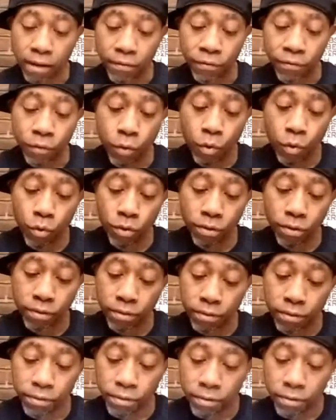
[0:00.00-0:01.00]
food
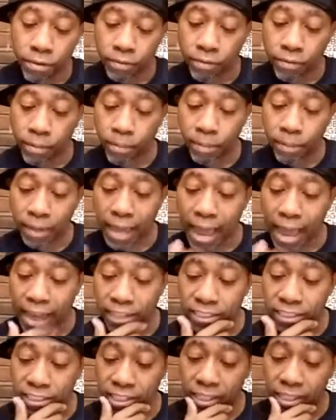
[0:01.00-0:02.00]
from
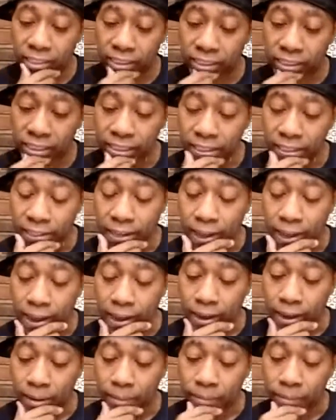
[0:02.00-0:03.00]
blacks since
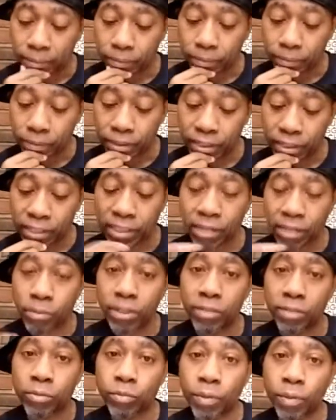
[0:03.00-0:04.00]

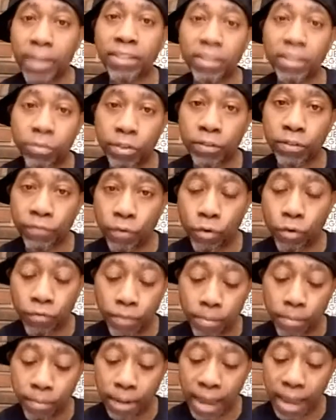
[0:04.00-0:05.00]
it's basically, it was
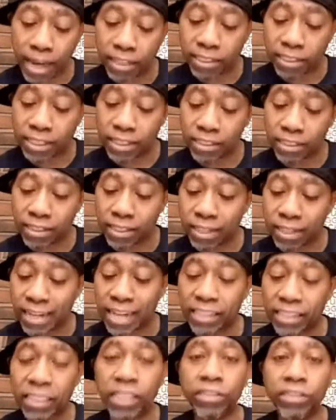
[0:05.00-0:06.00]
food from blacks since the
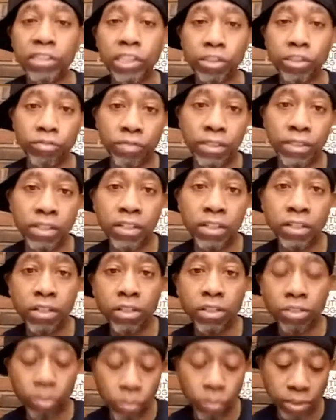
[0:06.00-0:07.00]
19th century.
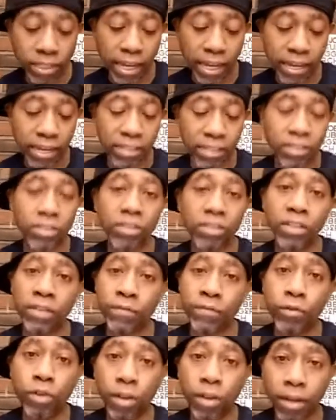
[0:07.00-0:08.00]
So it's like,
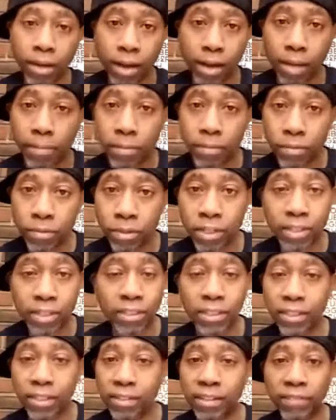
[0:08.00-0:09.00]
if you look it up, you can
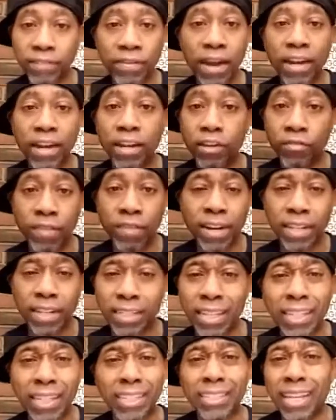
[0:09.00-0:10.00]
find the
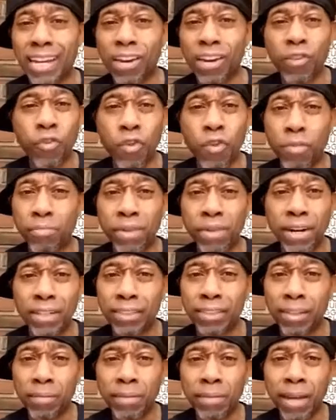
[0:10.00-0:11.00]
ingredients. I think it's like a cornbread
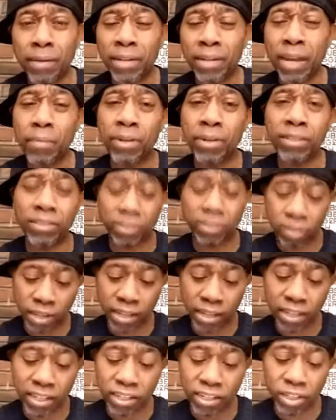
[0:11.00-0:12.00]
or something like that, but
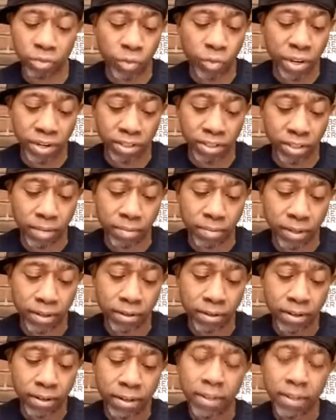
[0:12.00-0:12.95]
I think it's sweet or something,